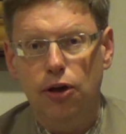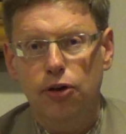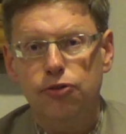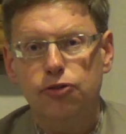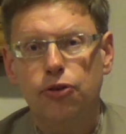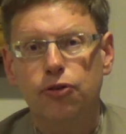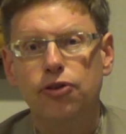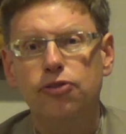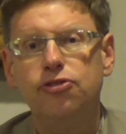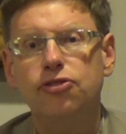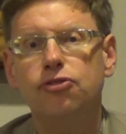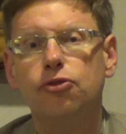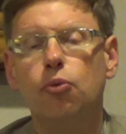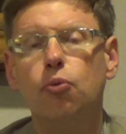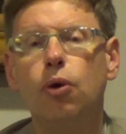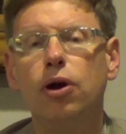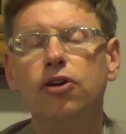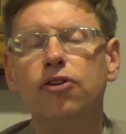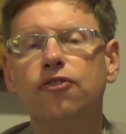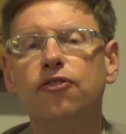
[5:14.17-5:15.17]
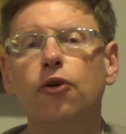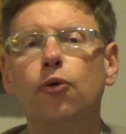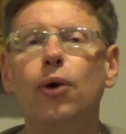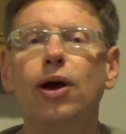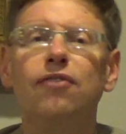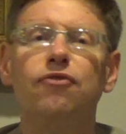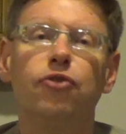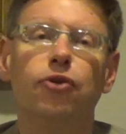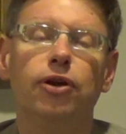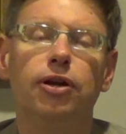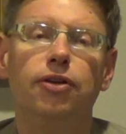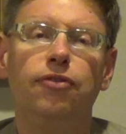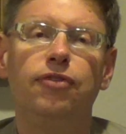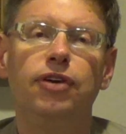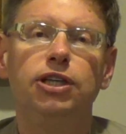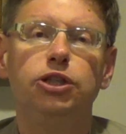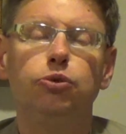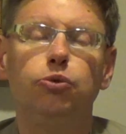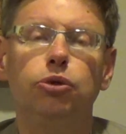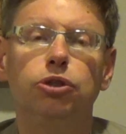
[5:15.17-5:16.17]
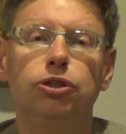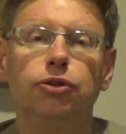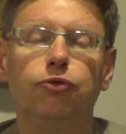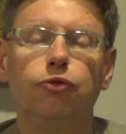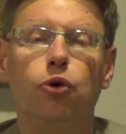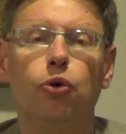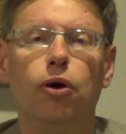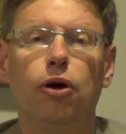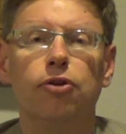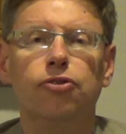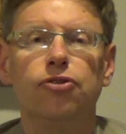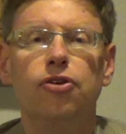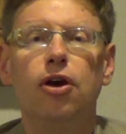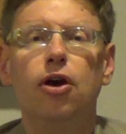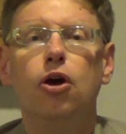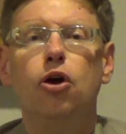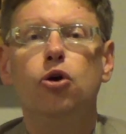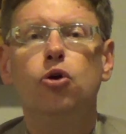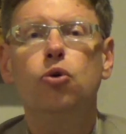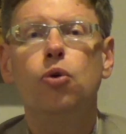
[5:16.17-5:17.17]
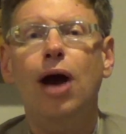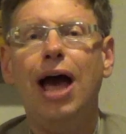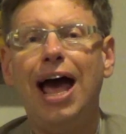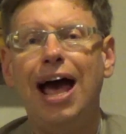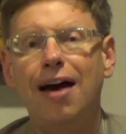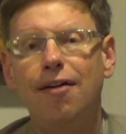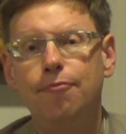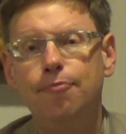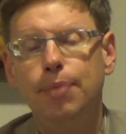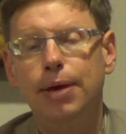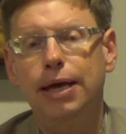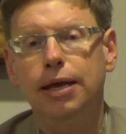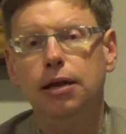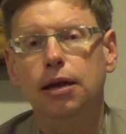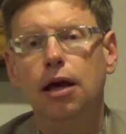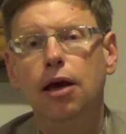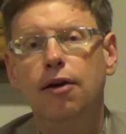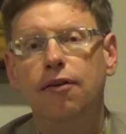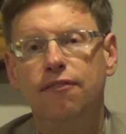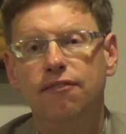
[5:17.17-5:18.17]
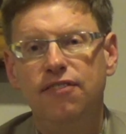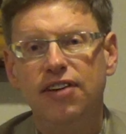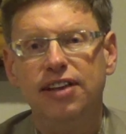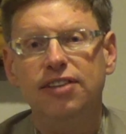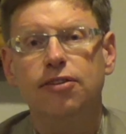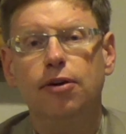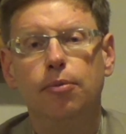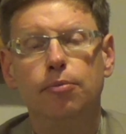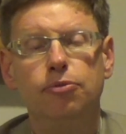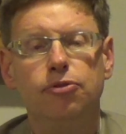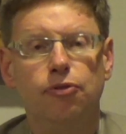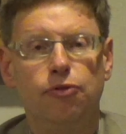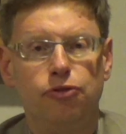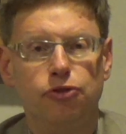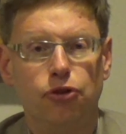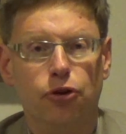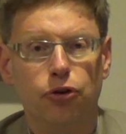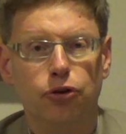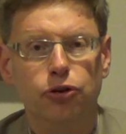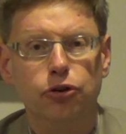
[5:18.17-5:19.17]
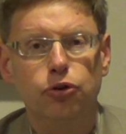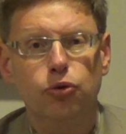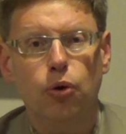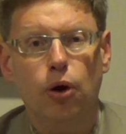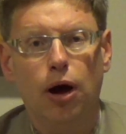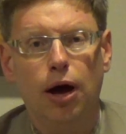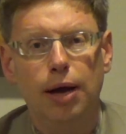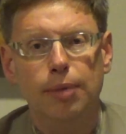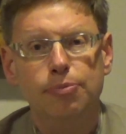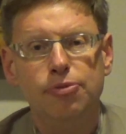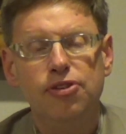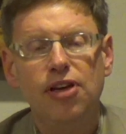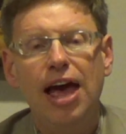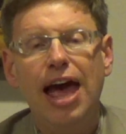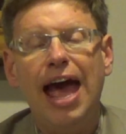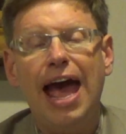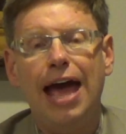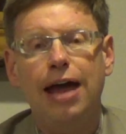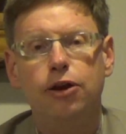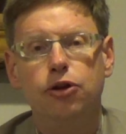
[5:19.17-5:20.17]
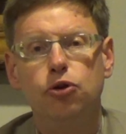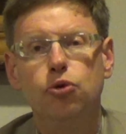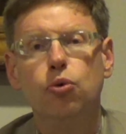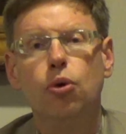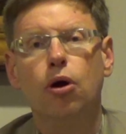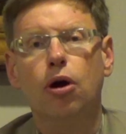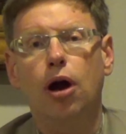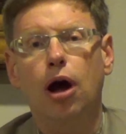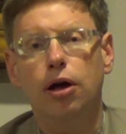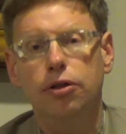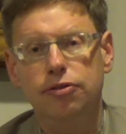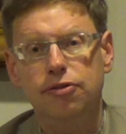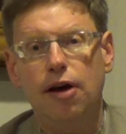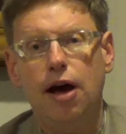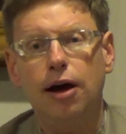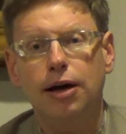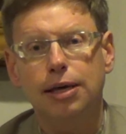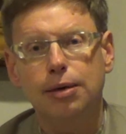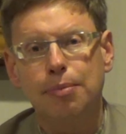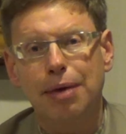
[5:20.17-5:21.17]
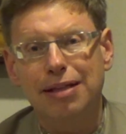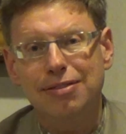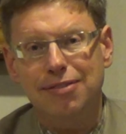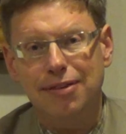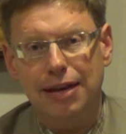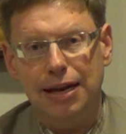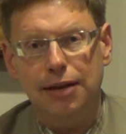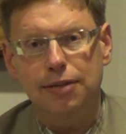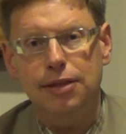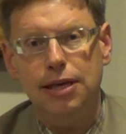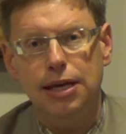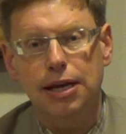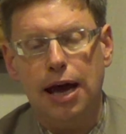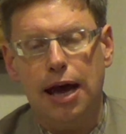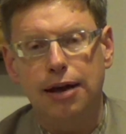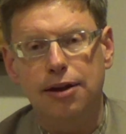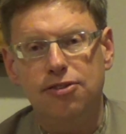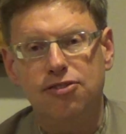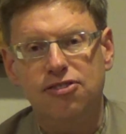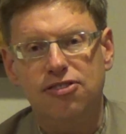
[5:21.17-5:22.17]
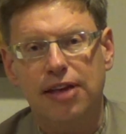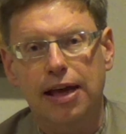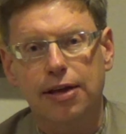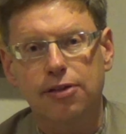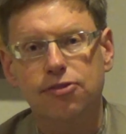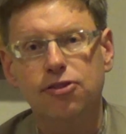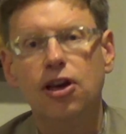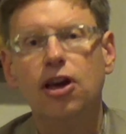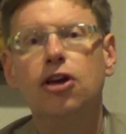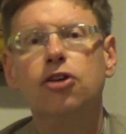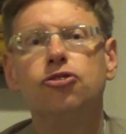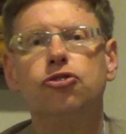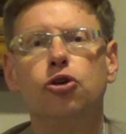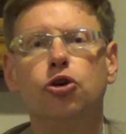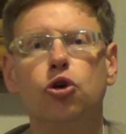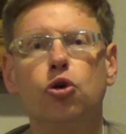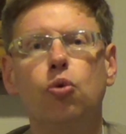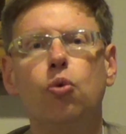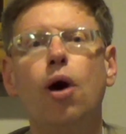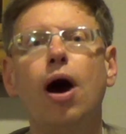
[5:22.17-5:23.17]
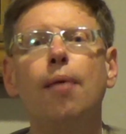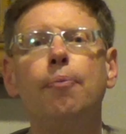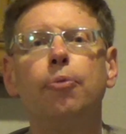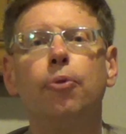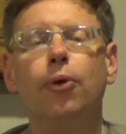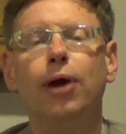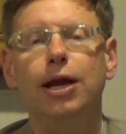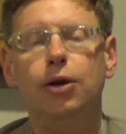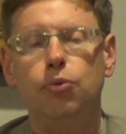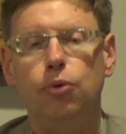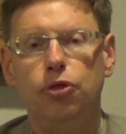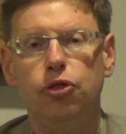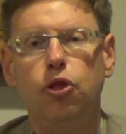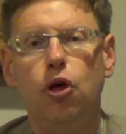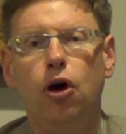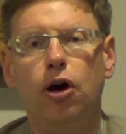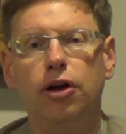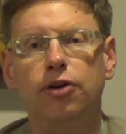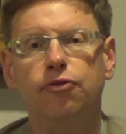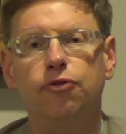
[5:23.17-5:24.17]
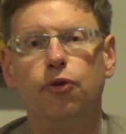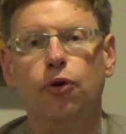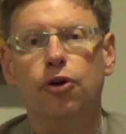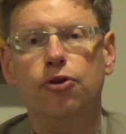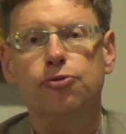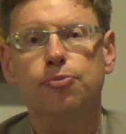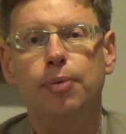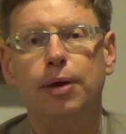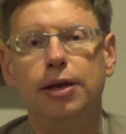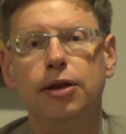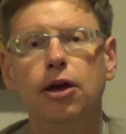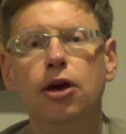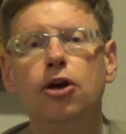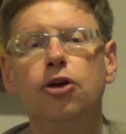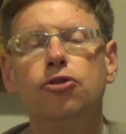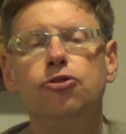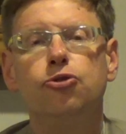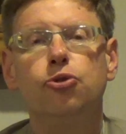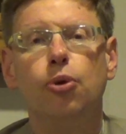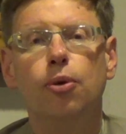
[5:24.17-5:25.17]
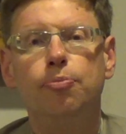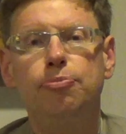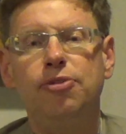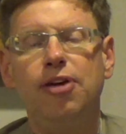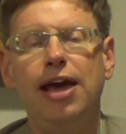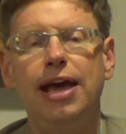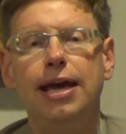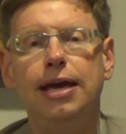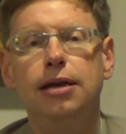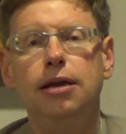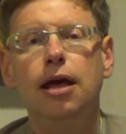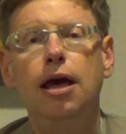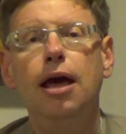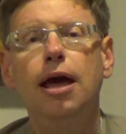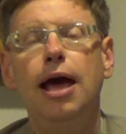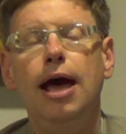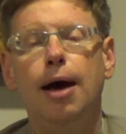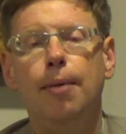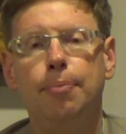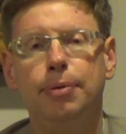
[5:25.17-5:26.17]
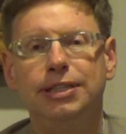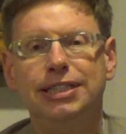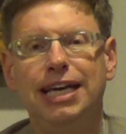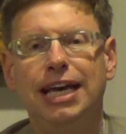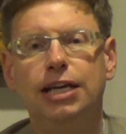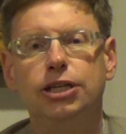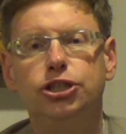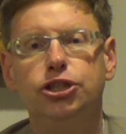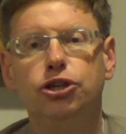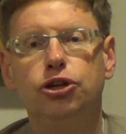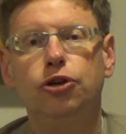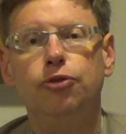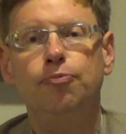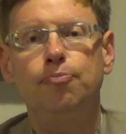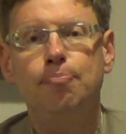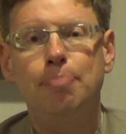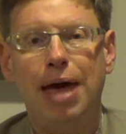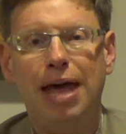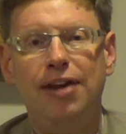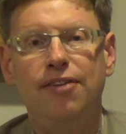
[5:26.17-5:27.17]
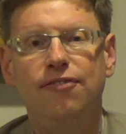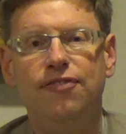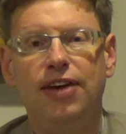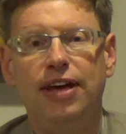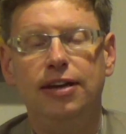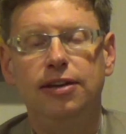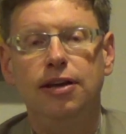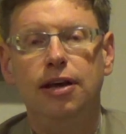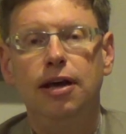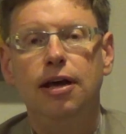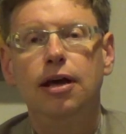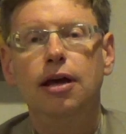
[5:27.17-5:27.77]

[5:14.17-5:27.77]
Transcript: So this is a wonderful way for individuals, of course, who have been victims of certain crimes and who are undocumented in the United States to cooperate with law enforcement to obtain a potential benefit,